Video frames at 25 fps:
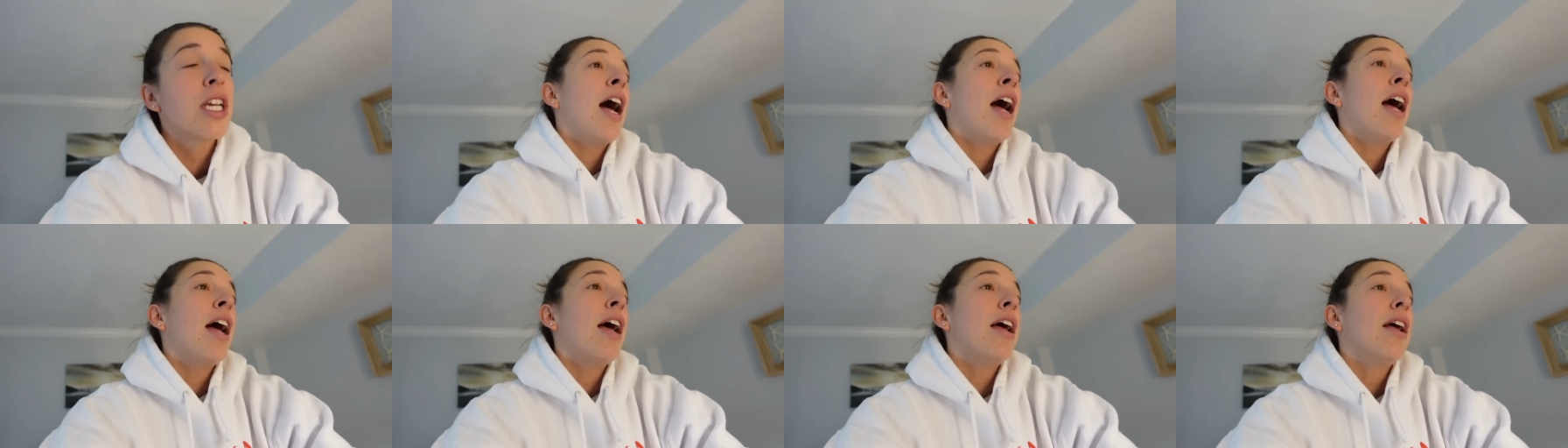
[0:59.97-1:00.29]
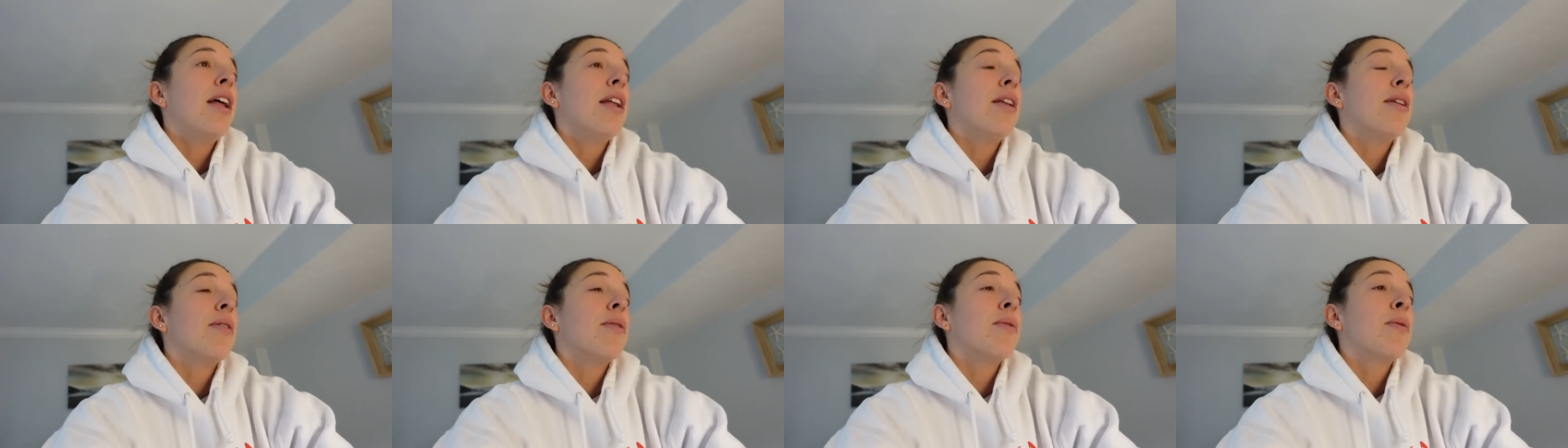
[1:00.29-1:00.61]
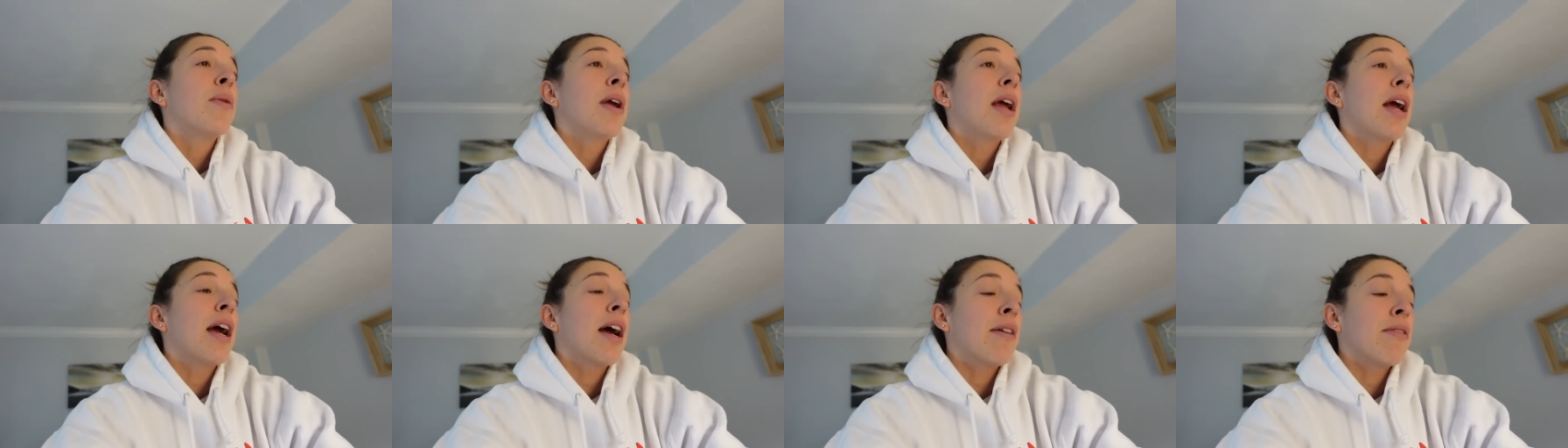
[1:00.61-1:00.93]
And
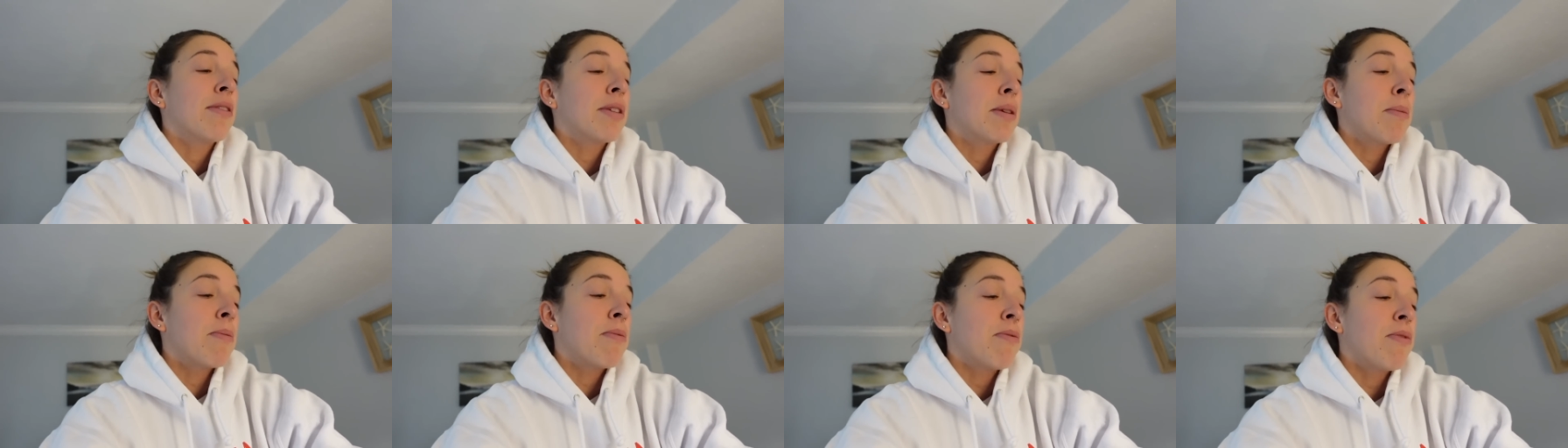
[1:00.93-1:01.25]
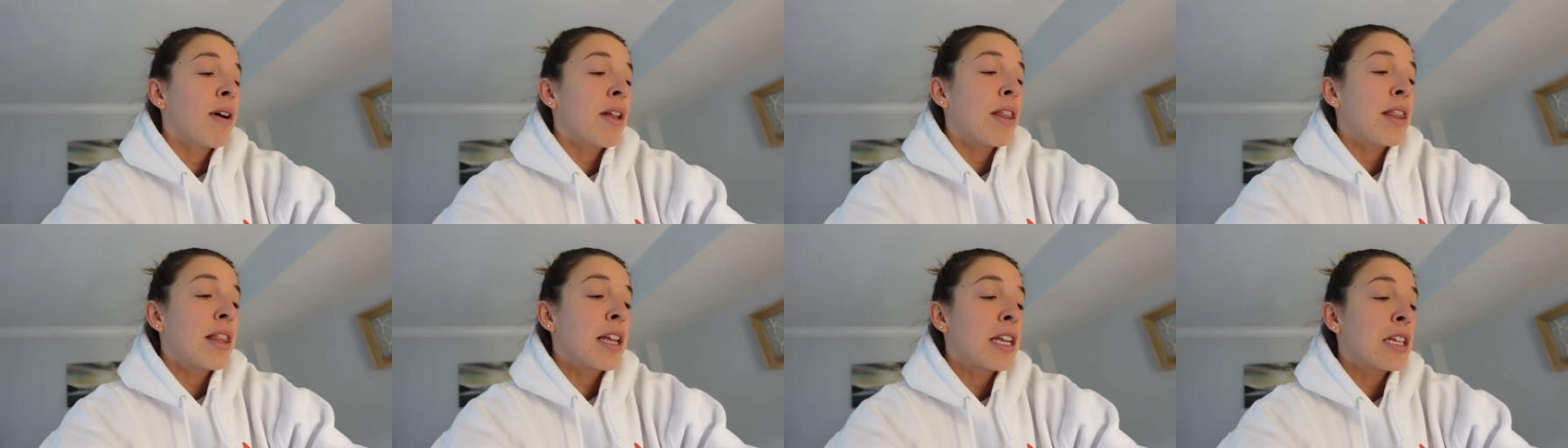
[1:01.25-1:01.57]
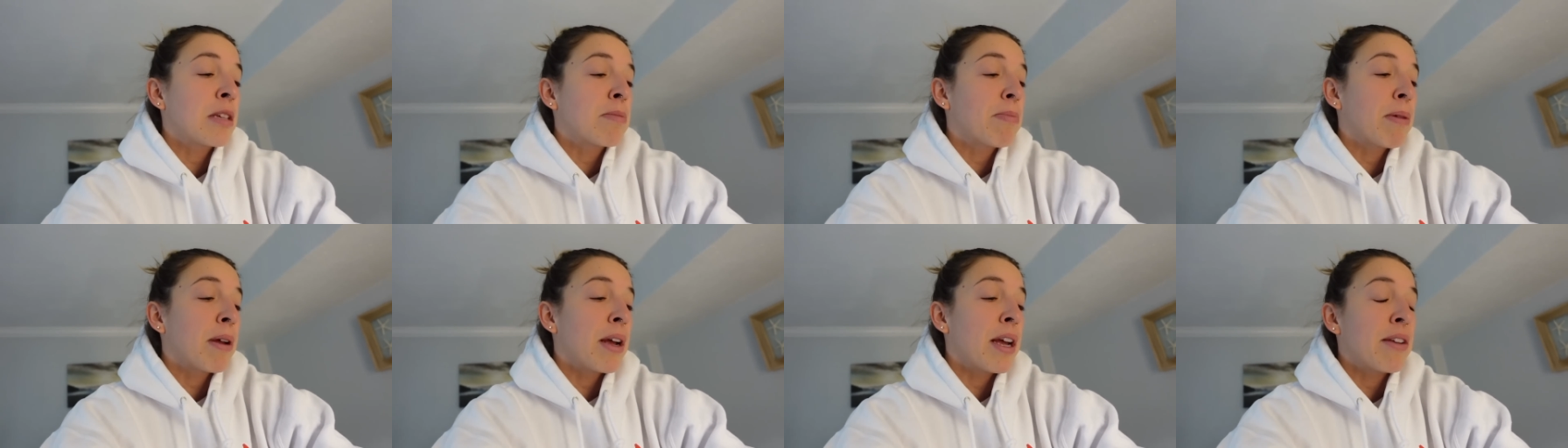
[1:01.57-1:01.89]
we have some fun things
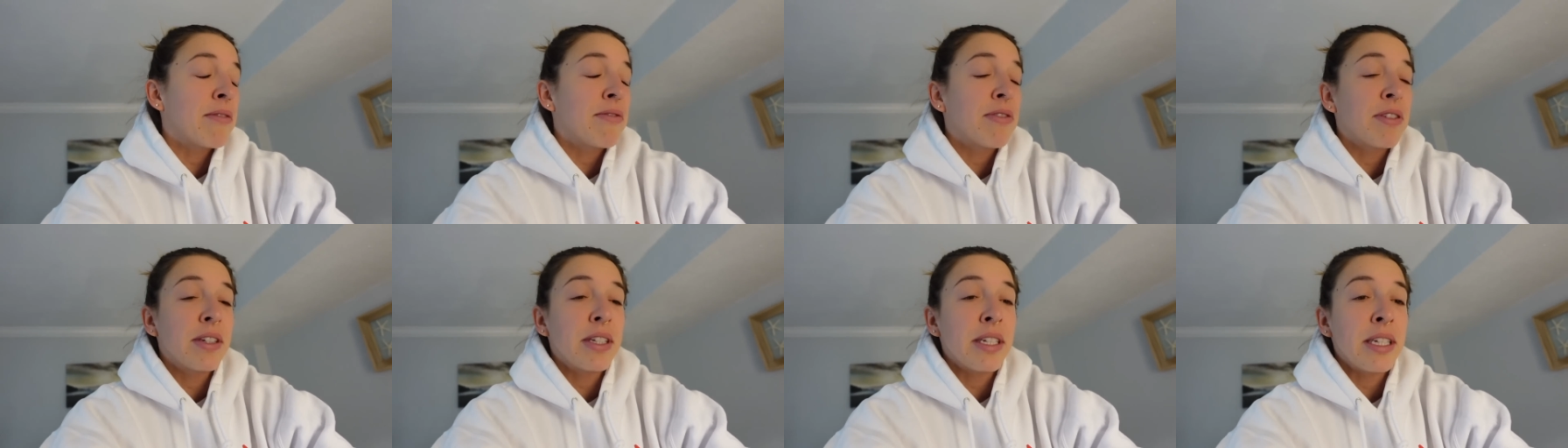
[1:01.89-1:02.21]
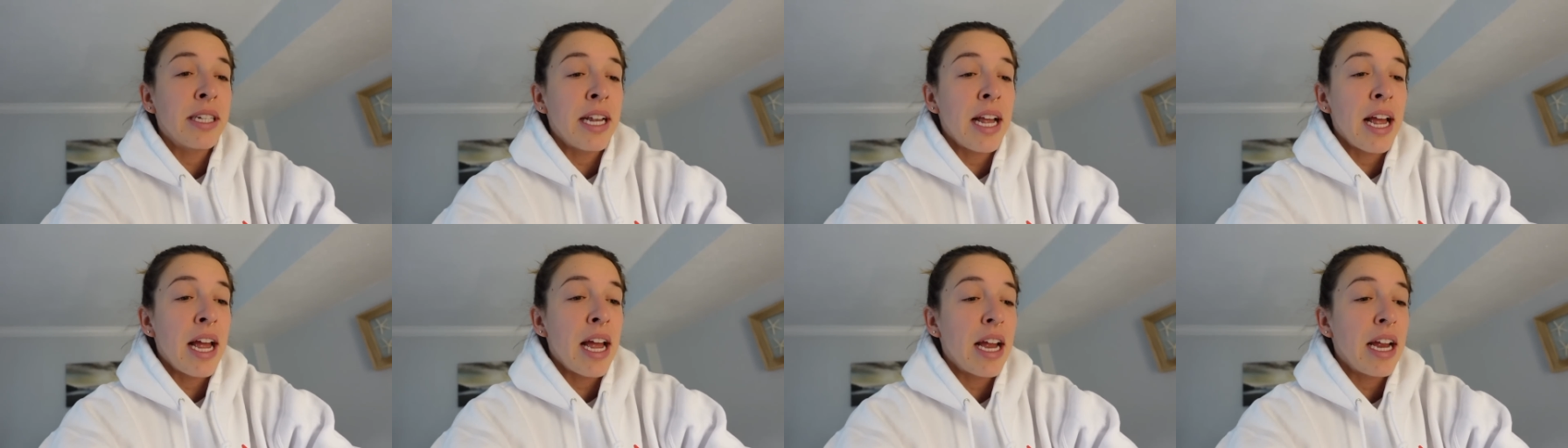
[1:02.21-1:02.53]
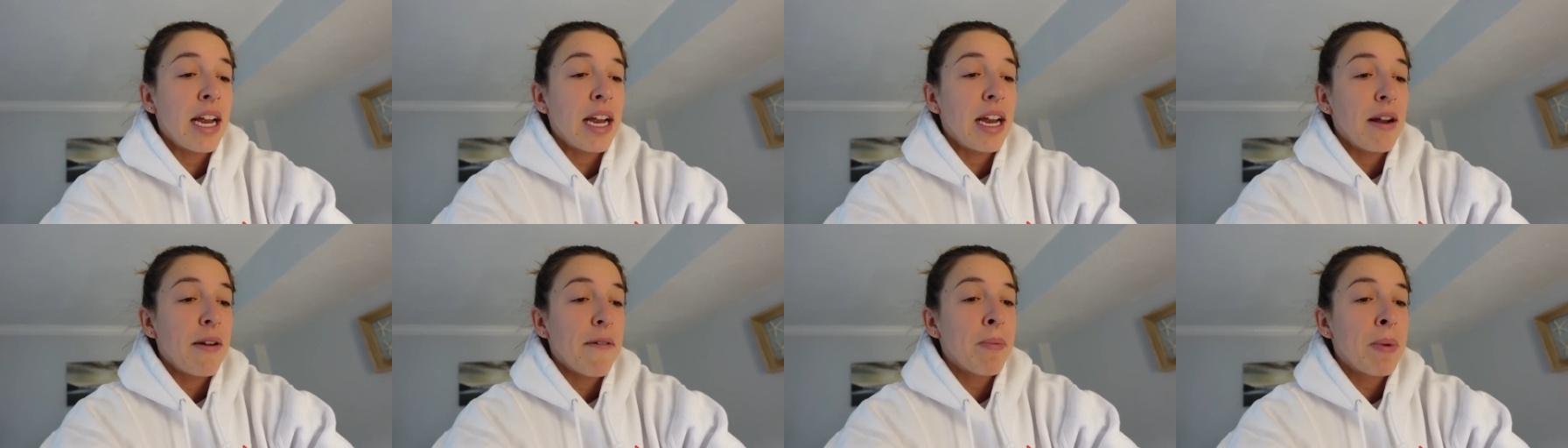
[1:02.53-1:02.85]
planned for
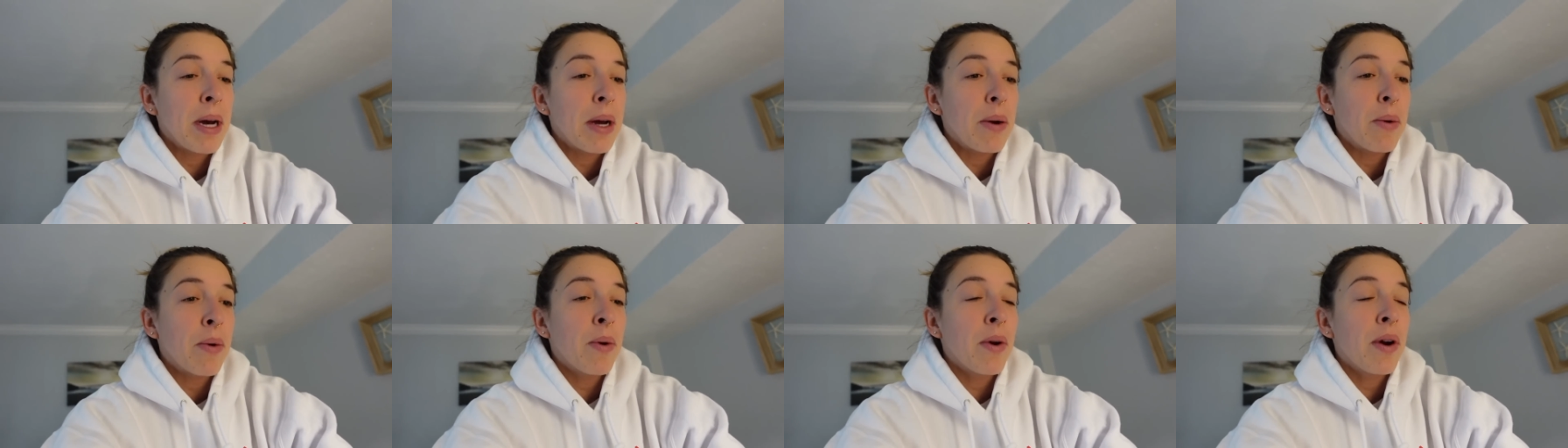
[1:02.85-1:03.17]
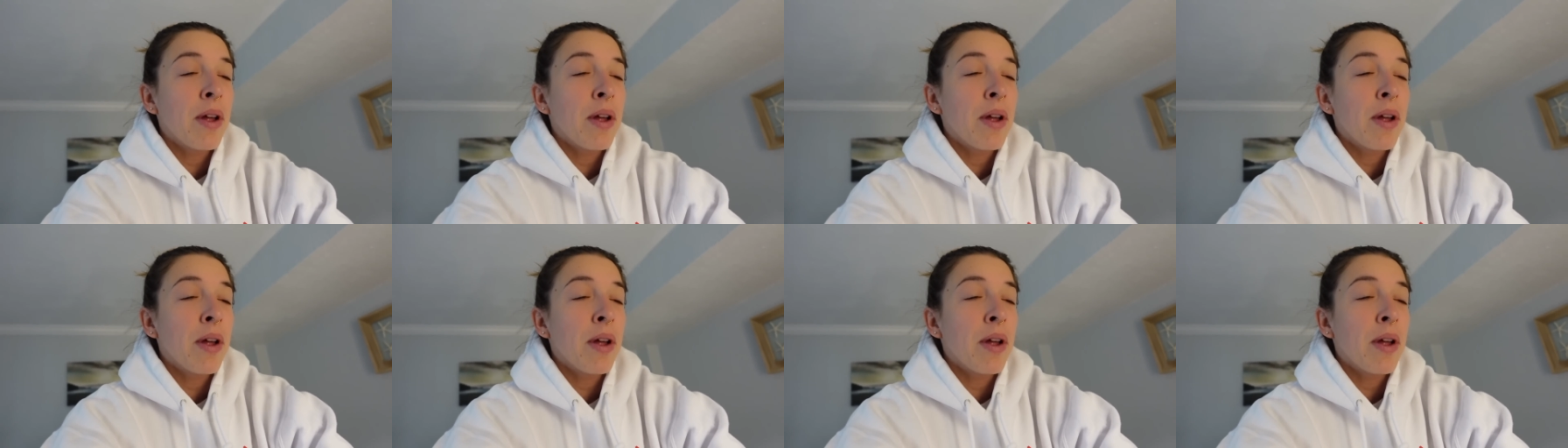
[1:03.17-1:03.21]
today. But